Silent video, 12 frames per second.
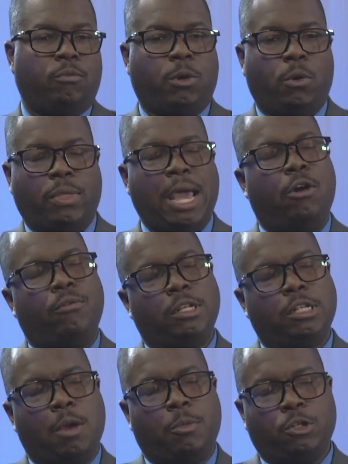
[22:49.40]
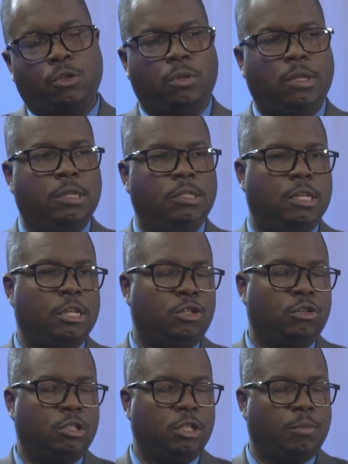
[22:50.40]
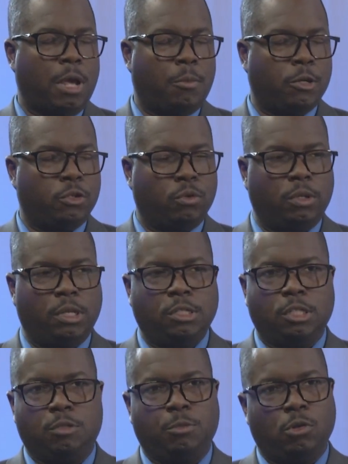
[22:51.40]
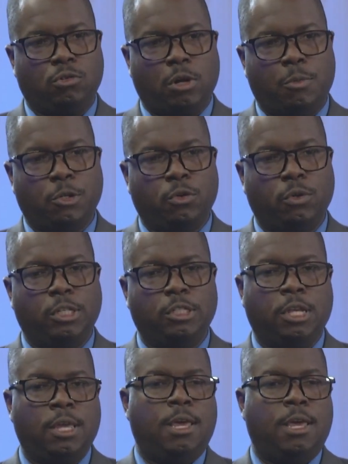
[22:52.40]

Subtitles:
both outreach opportunities, internship opportunities, exposure opportunities,